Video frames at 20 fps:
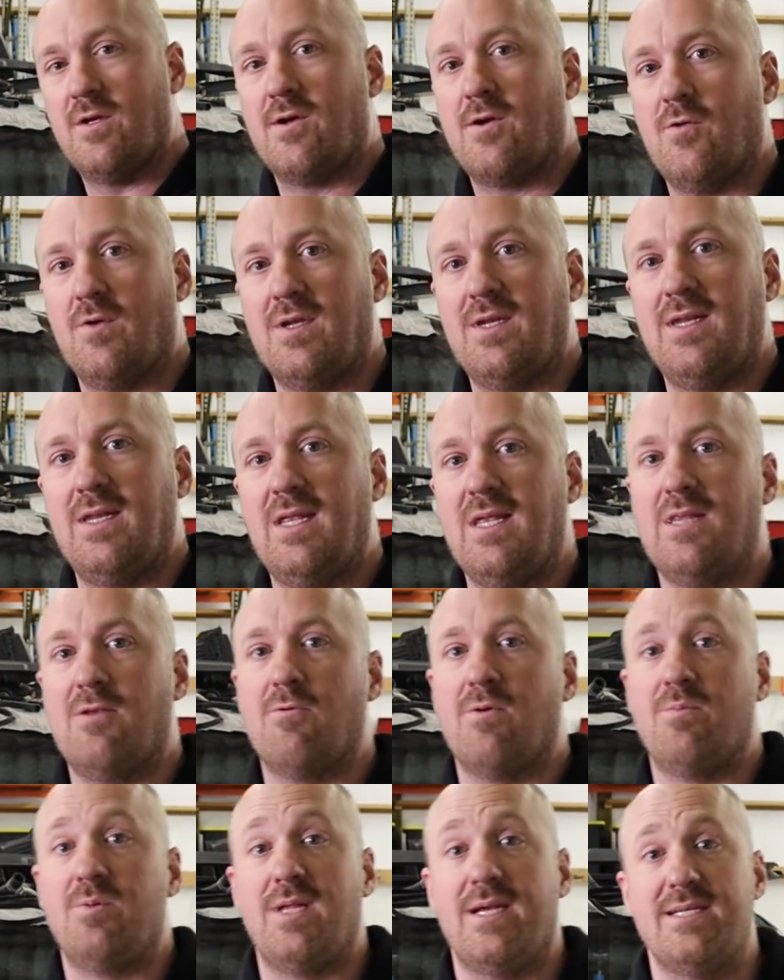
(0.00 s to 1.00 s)
you're going to need
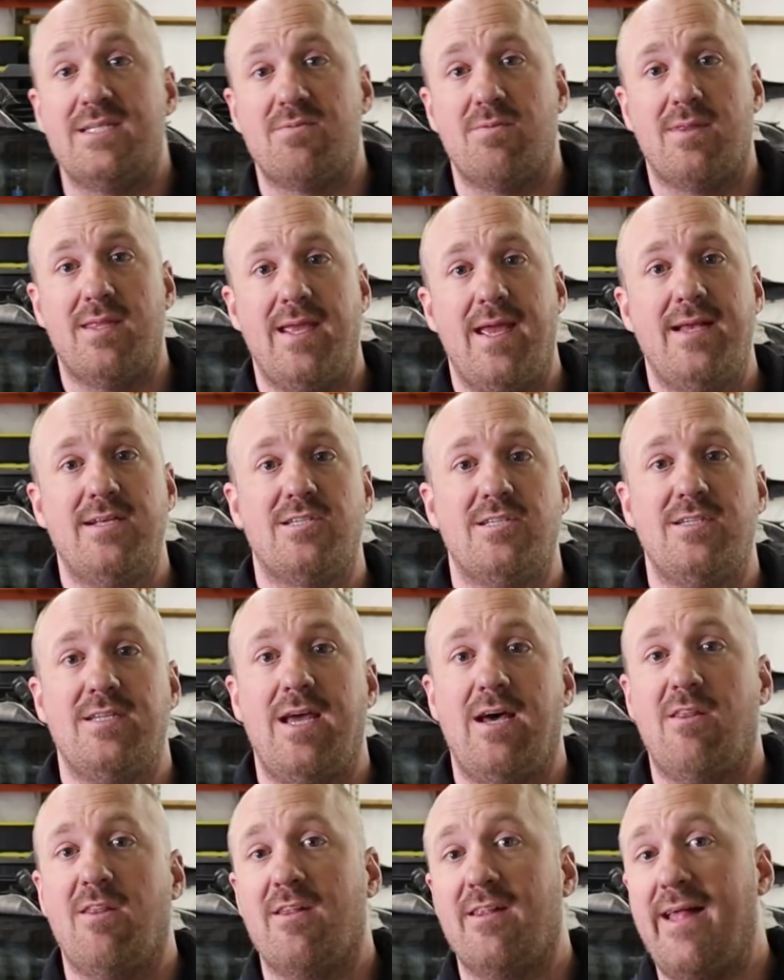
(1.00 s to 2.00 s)
to replace with the engine.
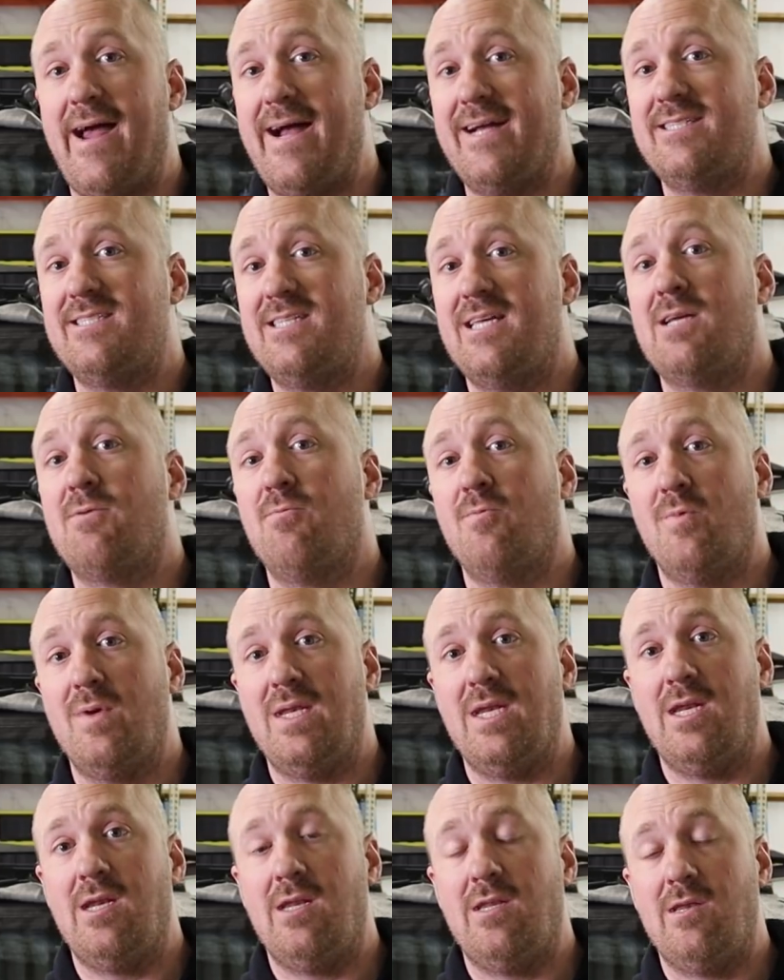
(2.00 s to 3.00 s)
Now, the last thing
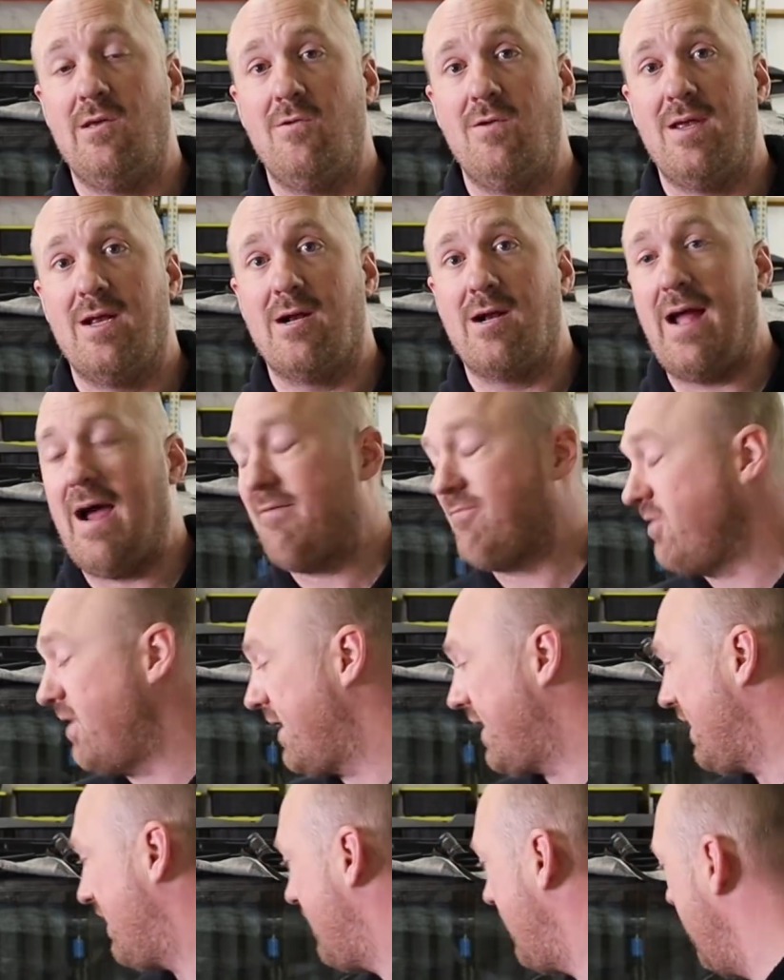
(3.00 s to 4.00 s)
we need to do here after
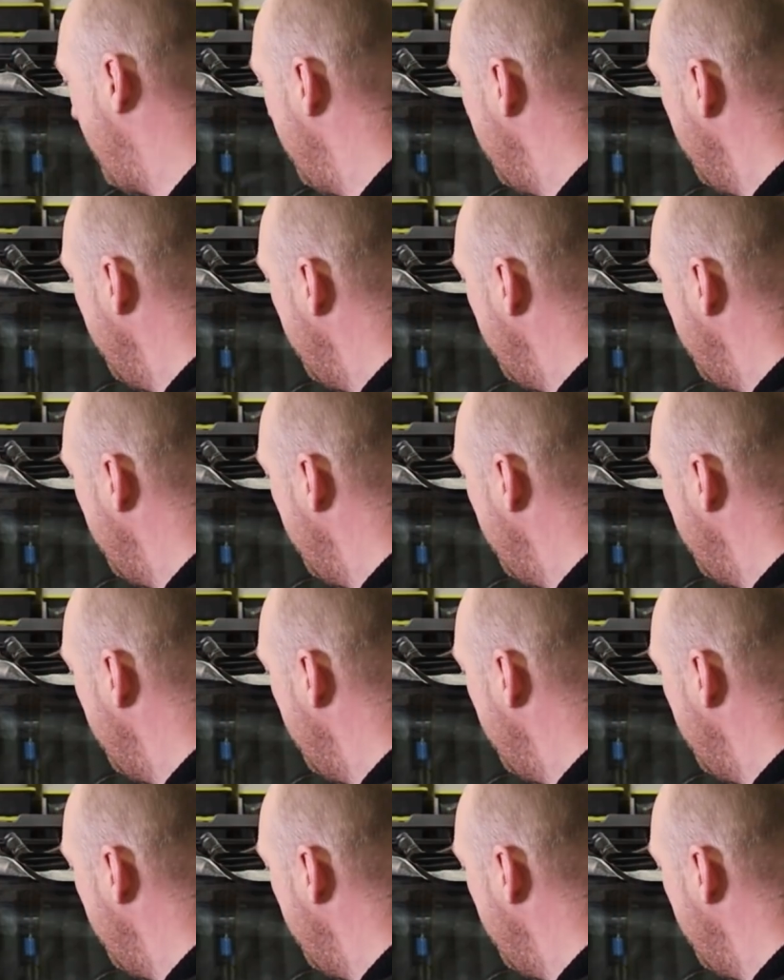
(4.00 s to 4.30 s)
I get the